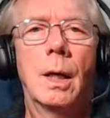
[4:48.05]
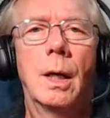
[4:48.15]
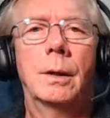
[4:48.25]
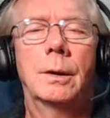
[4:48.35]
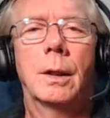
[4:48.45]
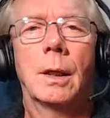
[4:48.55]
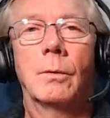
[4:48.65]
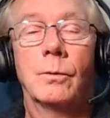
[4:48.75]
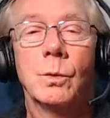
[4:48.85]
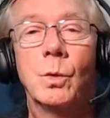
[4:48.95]
And
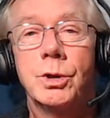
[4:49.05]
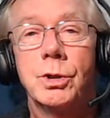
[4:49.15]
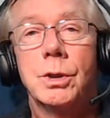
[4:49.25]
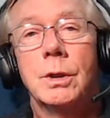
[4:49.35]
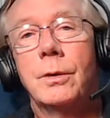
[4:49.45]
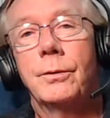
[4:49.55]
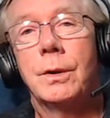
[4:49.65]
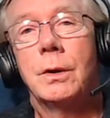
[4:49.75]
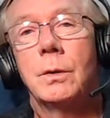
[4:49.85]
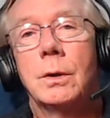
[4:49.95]
which is another
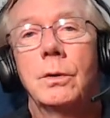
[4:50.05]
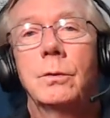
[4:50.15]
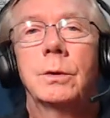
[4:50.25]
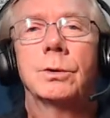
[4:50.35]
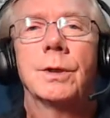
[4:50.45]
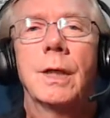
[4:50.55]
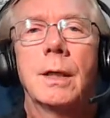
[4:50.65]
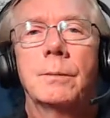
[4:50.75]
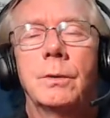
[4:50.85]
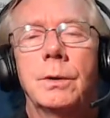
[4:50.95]
thing you want to do in your
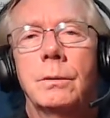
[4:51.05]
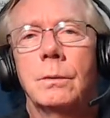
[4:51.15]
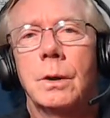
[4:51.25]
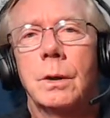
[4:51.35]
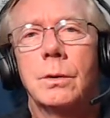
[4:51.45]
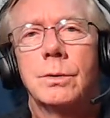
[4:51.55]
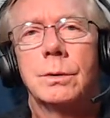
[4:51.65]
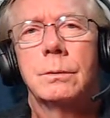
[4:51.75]
setup when you go